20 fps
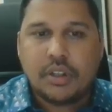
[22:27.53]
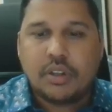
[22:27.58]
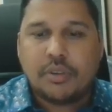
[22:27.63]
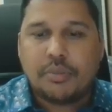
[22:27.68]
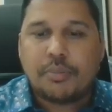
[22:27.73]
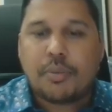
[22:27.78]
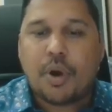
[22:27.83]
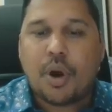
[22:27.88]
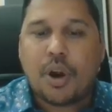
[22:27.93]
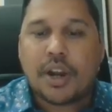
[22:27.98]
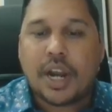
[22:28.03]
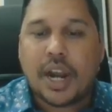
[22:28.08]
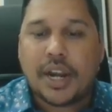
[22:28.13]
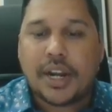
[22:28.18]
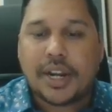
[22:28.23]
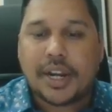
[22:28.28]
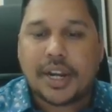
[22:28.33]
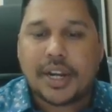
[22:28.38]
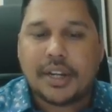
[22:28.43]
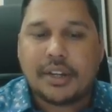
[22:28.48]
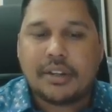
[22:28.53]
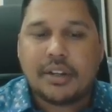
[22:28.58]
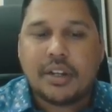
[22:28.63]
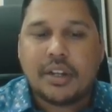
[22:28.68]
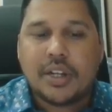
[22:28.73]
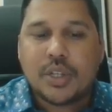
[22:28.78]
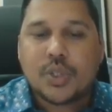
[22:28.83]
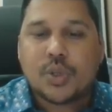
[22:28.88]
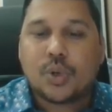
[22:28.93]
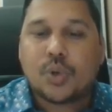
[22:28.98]
mod 100.
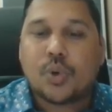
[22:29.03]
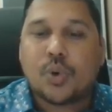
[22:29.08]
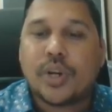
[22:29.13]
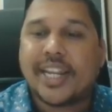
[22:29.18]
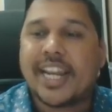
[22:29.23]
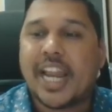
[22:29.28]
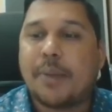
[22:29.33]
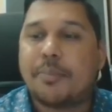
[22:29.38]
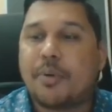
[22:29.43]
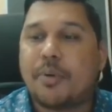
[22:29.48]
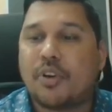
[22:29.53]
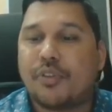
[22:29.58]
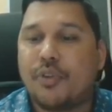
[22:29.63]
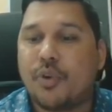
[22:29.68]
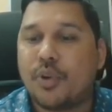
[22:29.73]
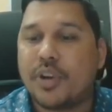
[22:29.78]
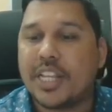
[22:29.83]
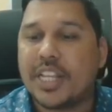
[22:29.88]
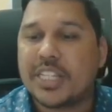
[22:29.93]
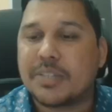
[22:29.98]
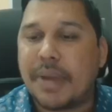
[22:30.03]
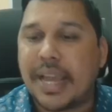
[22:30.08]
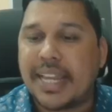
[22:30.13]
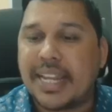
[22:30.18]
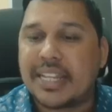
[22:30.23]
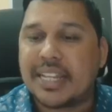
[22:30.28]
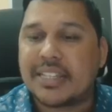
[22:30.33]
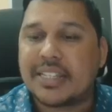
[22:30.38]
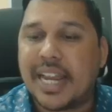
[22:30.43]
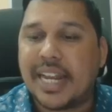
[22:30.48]
So 29 power 4 is
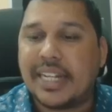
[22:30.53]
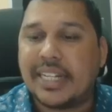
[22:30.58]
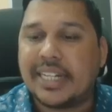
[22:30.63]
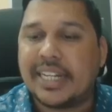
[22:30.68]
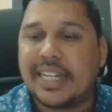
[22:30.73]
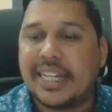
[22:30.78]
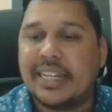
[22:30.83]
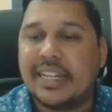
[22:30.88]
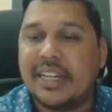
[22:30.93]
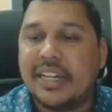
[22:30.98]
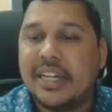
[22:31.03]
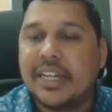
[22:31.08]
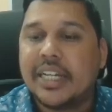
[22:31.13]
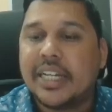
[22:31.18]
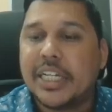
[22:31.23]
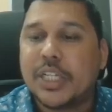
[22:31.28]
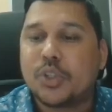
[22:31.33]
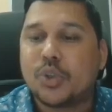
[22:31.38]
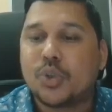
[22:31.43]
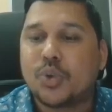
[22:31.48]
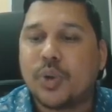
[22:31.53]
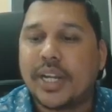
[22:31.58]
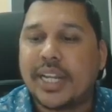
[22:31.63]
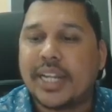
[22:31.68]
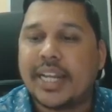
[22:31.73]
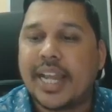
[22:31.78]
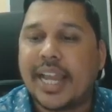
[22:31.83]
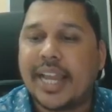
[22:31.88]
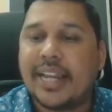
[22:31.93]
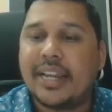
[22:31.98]
minus 19 into
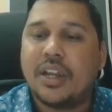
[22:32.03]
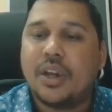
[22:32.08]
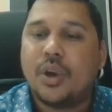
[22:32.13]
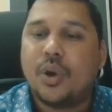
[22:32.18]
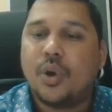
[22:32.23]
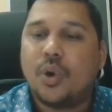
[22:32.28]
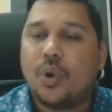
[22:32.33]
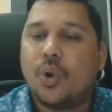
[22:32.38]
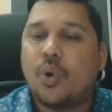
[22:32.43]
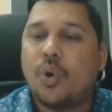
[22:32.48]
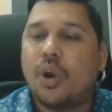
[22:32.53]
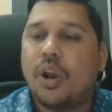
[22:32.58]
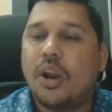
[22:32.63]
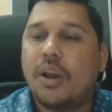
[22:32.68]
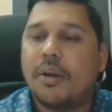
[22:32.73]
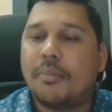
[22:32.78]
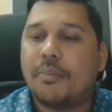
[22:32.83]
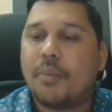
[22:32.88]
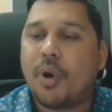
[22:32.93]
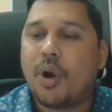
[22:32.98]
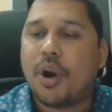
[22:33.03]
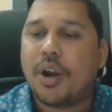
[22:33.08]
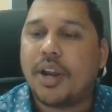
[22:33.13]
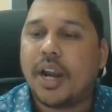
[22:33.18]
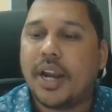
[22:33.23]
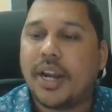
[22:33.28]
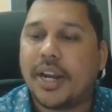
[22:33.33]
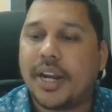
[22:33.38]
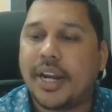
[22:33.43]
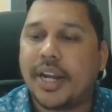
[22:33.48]
29 whole mod
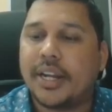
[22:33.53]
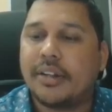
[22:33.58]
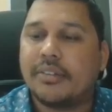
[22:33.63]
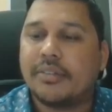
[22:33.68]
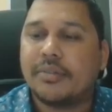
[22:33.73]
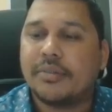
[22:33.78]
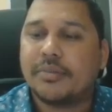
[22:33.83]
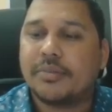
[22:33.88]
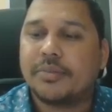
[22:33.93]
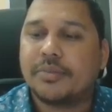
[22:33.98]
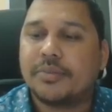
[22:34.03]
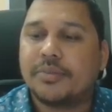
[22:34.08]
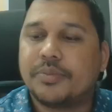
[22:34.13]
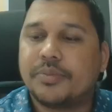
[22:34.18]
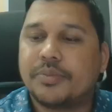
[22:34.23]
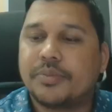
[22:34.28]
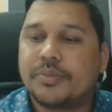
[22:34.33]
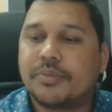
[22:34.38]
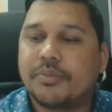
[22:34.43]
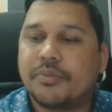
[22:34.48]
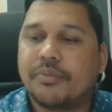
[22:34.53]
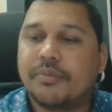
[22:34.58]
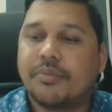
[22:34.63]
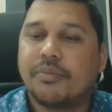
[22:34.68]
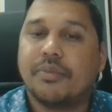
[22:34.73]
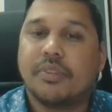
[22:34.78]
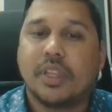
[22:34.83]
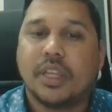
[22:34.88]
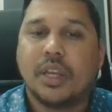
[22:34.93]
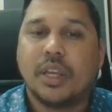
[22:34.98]
100.
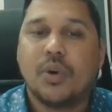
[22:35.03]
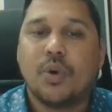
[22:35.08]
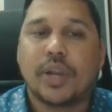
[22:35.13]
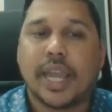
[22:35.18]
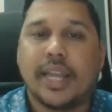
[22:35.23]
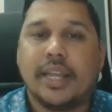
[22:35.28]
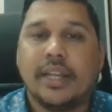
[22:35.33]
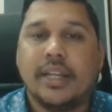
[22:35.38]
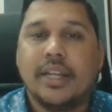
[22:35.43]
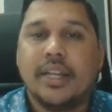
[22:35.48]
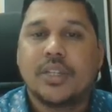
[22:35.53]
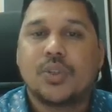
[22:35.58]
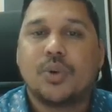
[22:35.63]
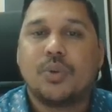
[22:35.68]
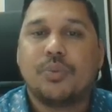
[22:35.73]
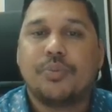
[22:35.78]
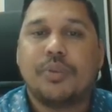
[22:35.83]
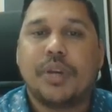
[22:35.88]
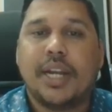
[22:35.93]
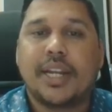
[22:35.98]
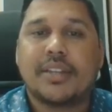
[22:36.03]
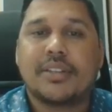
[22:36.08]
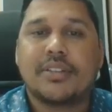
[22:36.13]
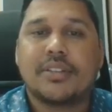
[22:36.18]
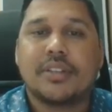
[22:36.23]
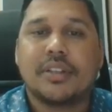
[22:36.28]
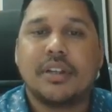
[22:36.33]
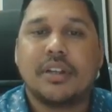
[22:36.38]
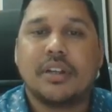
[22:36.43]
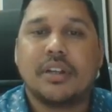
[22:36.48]
Okay, so let us
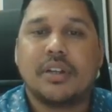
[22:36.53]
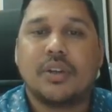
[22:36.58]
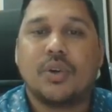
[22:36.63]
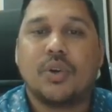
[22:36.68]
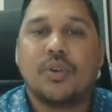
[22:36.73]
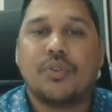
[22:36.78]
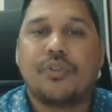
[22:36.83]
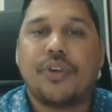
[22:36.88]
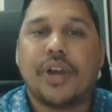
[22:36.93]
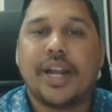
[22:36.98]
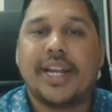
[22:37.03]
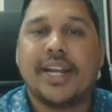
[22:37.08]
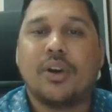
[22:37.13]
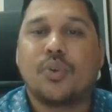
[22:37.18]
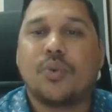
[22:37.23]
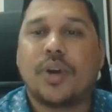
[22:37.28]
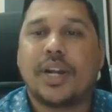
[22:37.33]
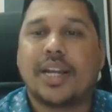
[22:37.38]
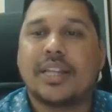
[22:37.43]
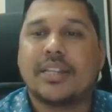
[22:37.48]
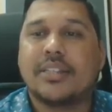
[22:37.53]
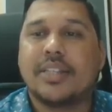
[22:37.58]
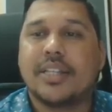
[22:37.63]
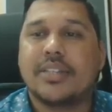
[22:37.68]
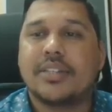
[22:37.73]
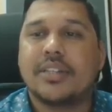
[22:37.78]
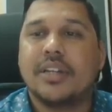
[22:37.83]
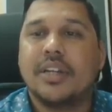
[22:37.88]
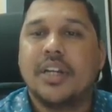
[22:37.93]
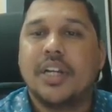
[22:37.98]
find out what is
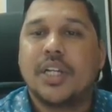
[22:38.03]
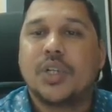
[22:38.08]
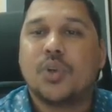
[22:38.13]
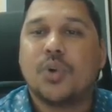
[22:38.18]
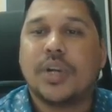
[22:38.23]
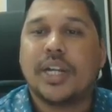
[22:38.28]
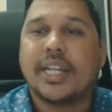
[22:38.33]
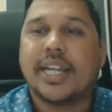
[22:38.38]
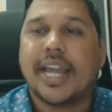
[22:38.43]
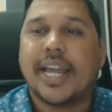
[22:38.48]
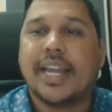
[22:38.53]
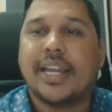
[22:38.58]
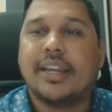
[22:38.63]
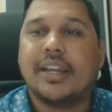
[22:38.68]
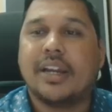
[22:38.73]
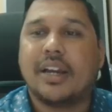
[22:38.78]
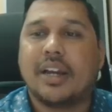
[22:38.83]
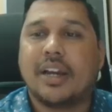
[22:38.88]
this 29